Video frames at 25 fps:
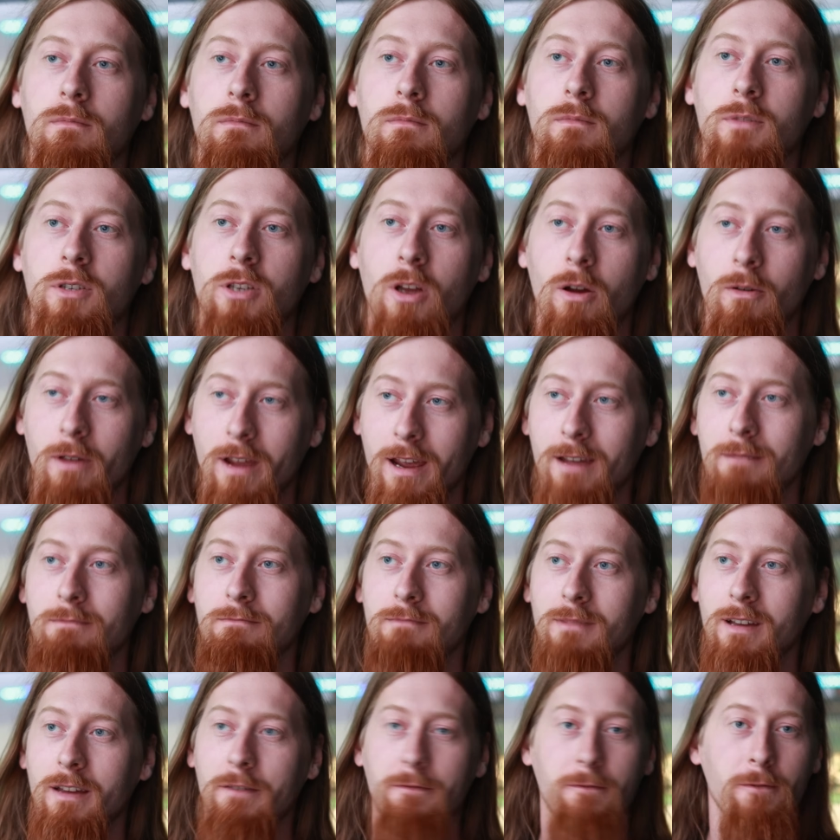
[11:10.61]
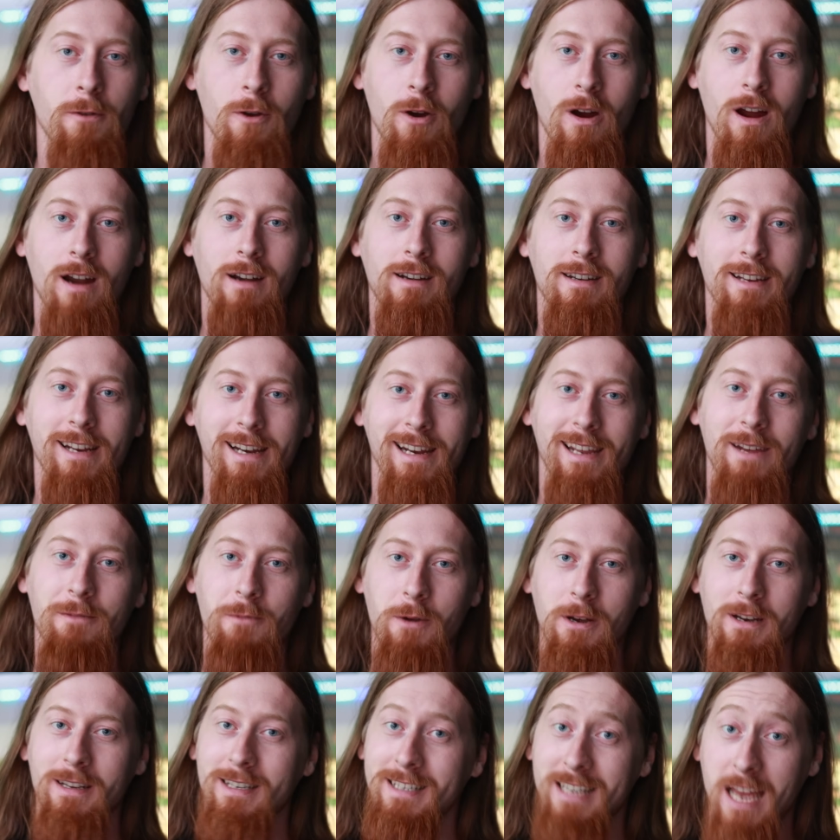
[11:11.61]
So yeah, if you are dealing
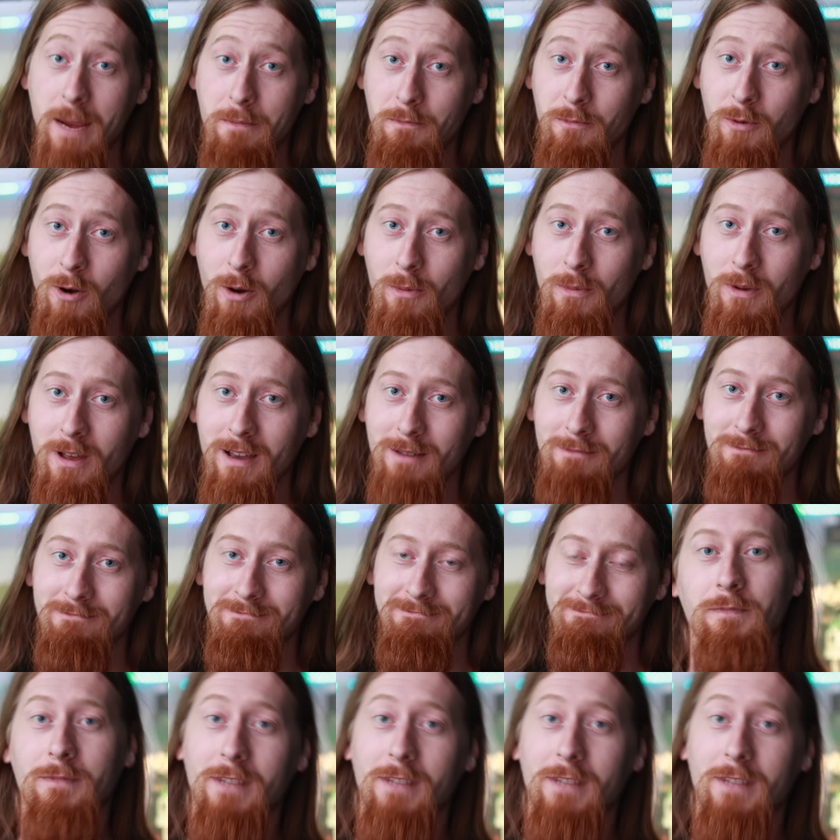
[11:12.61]
with the same problem,